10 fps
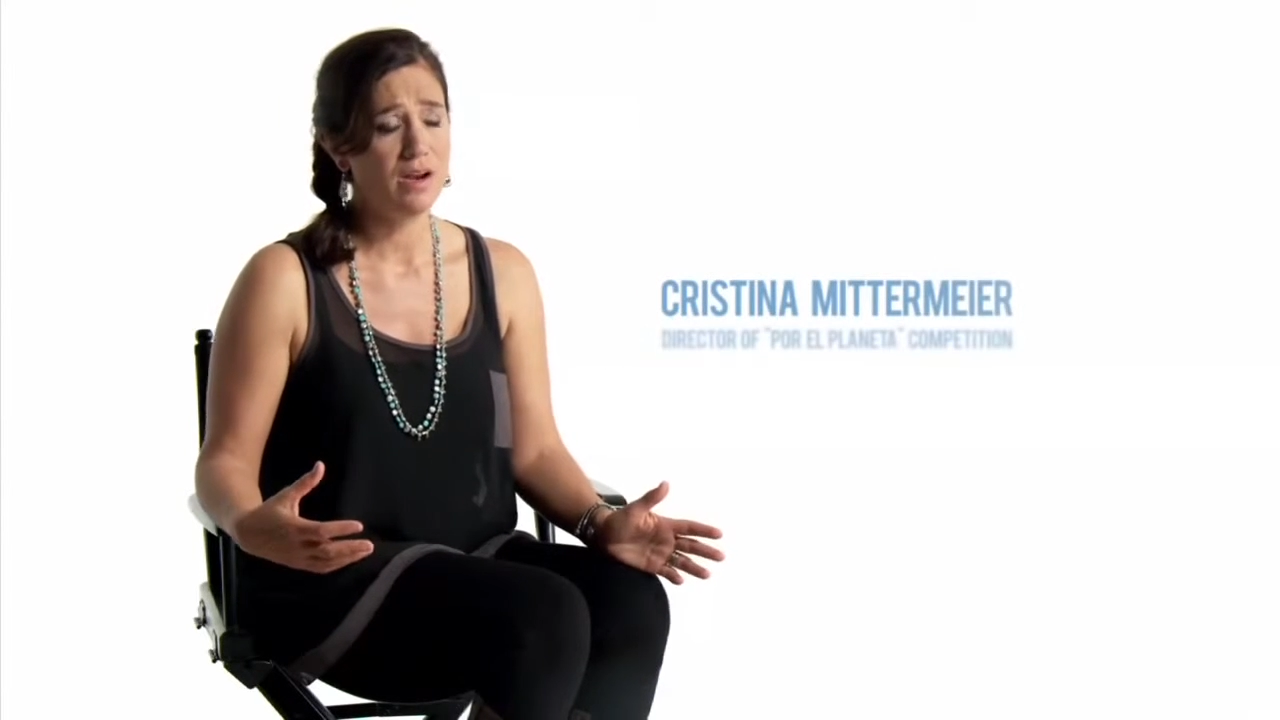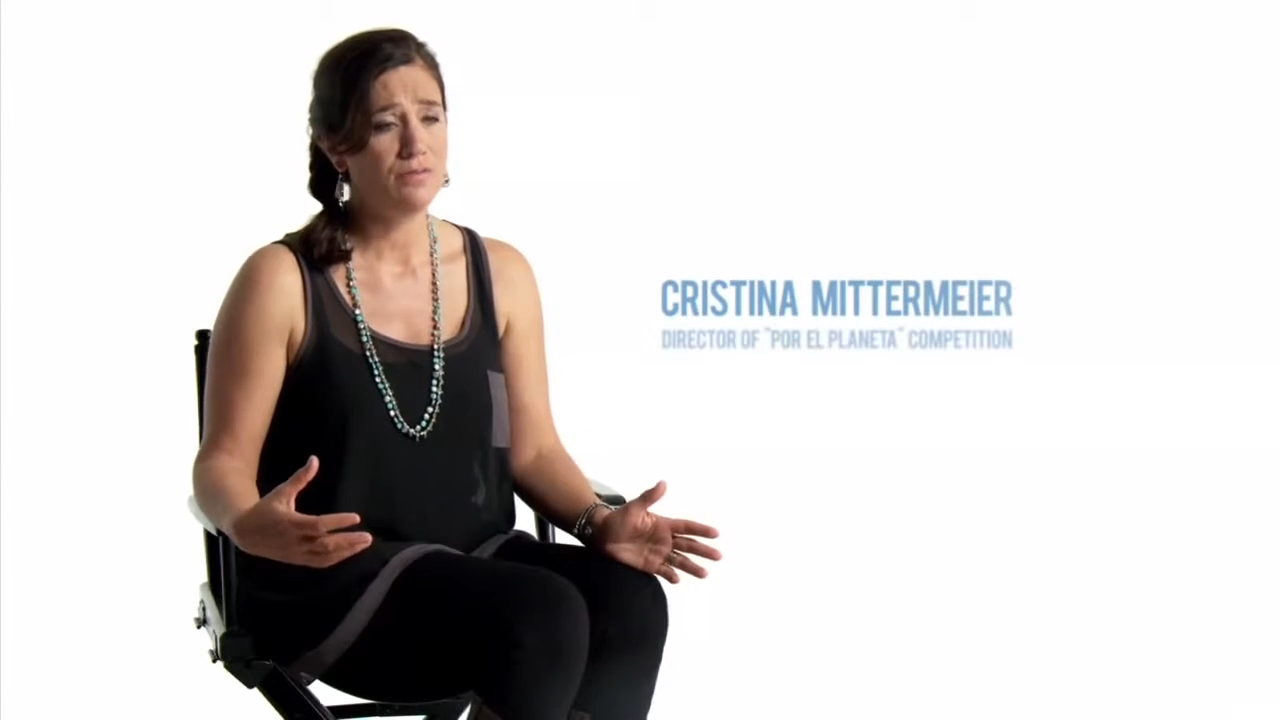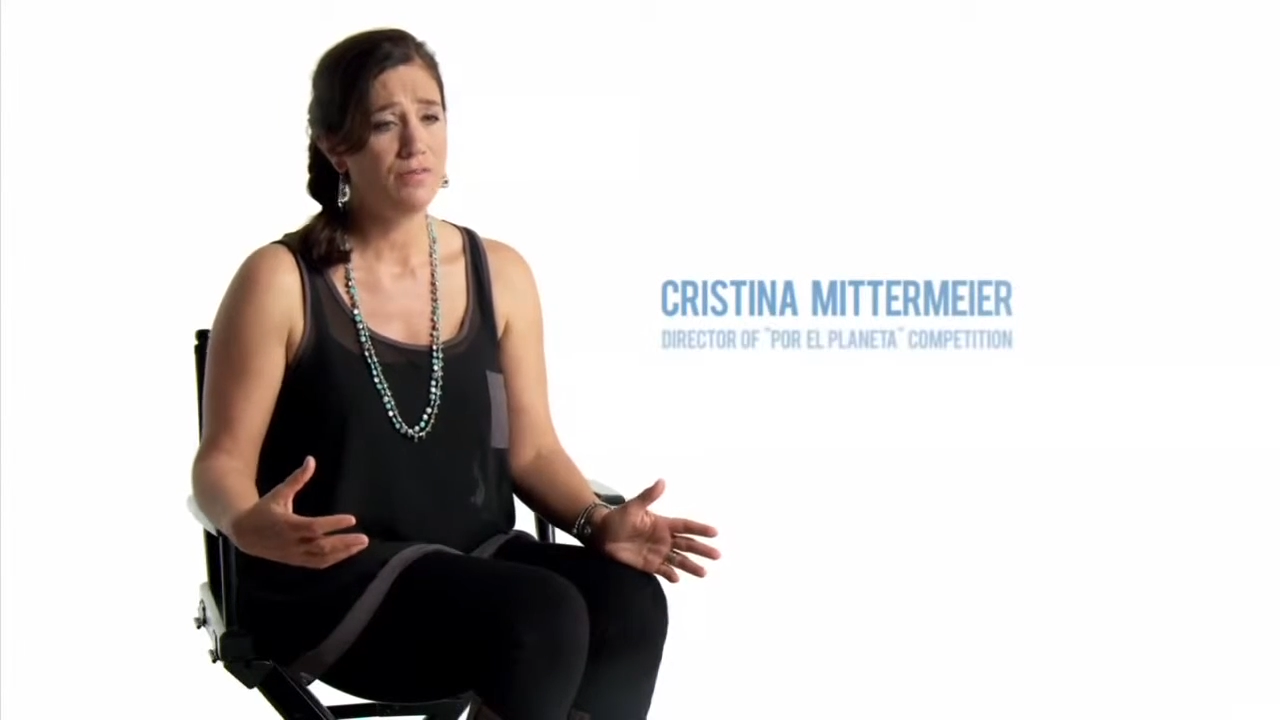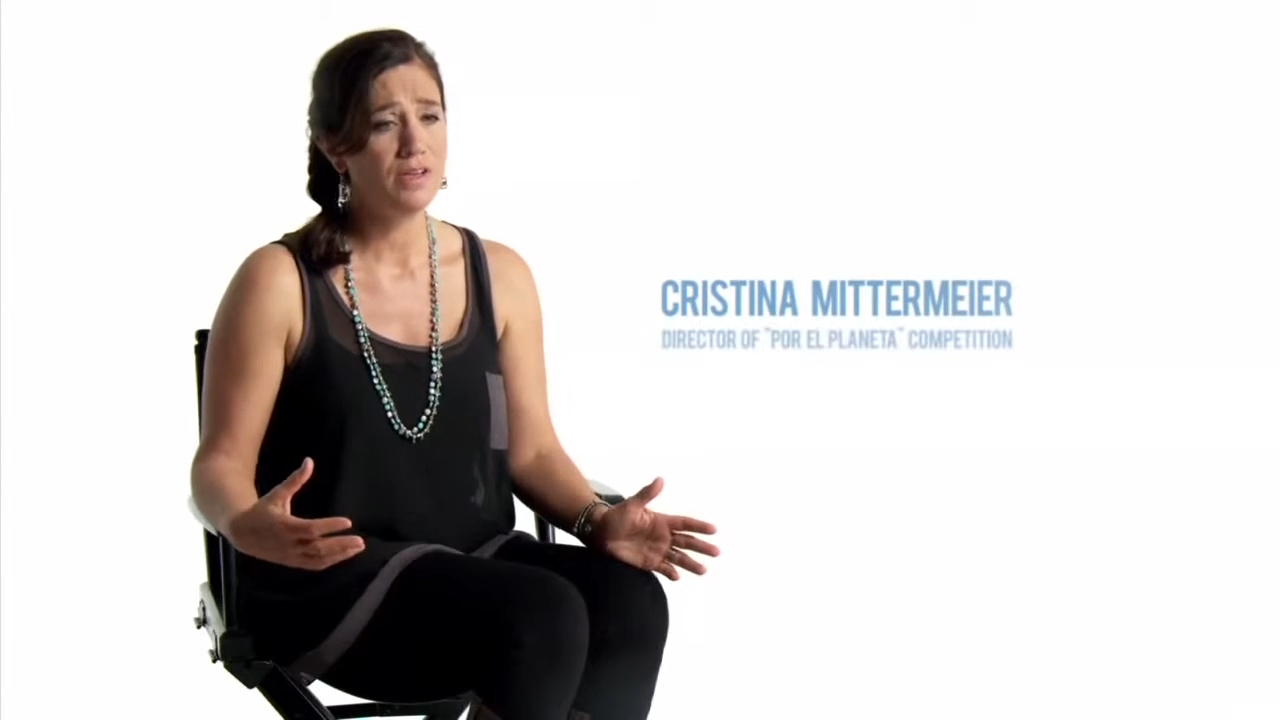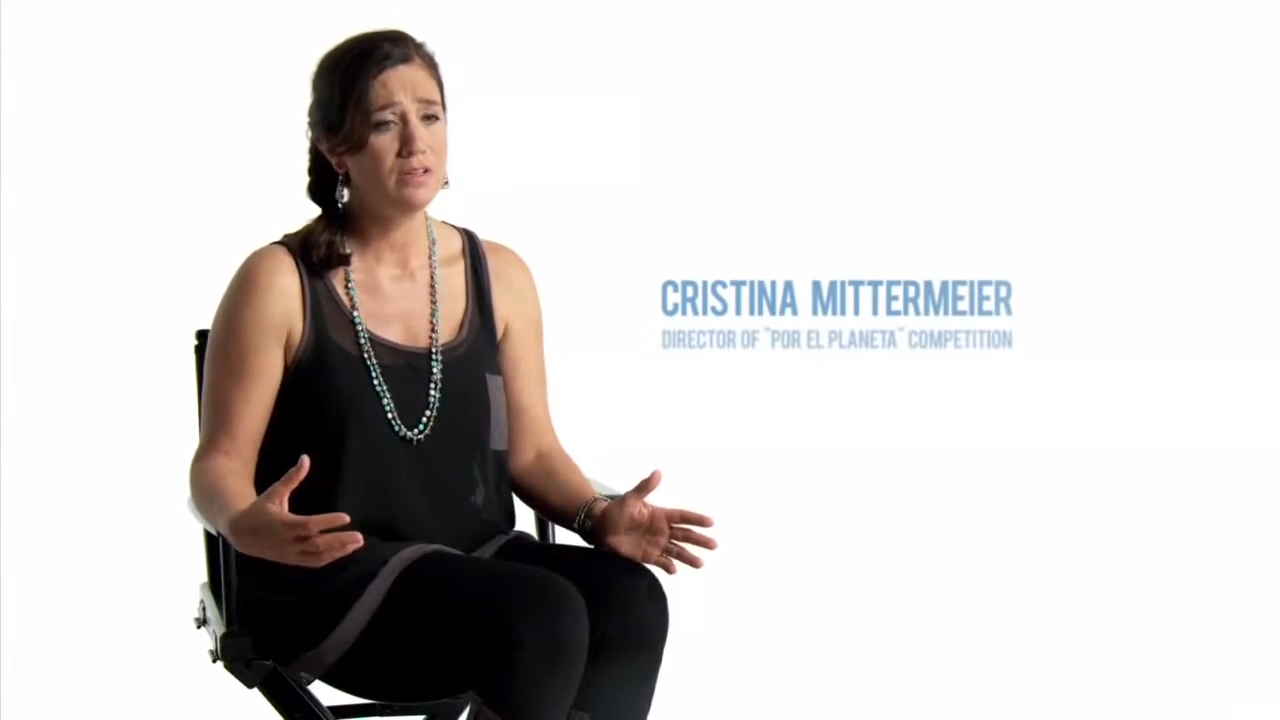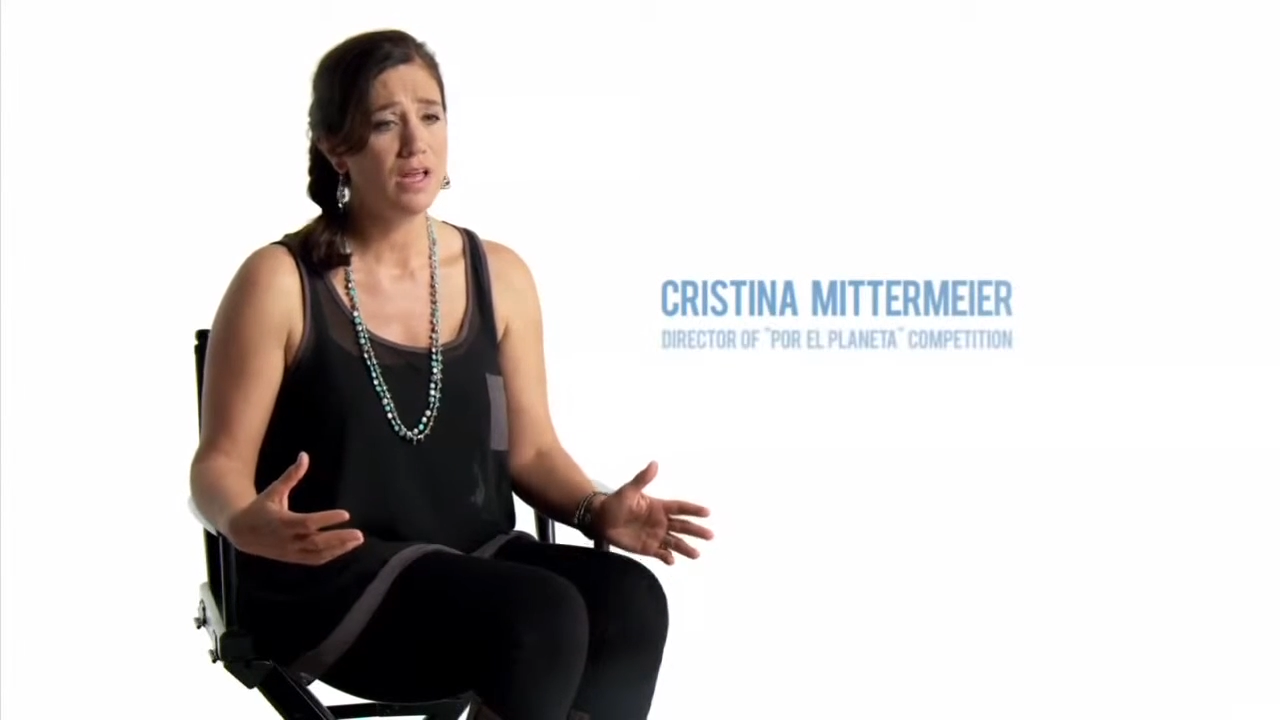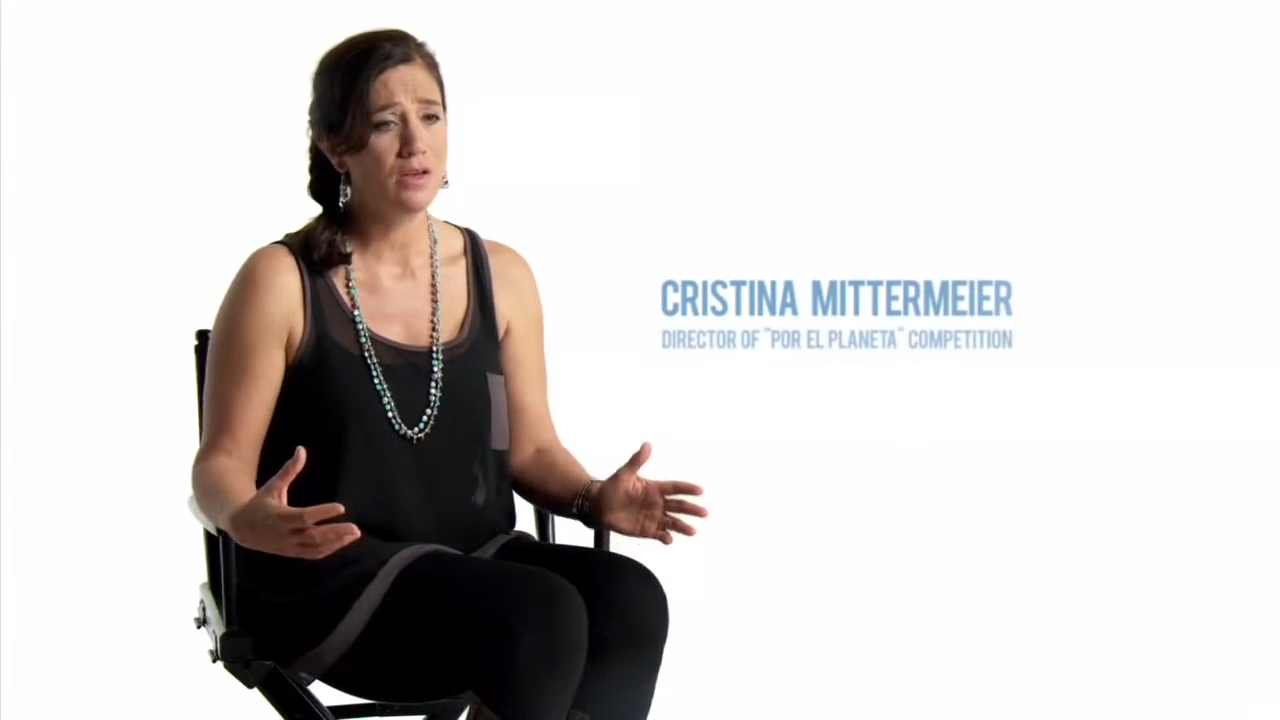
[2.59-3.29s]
and I feel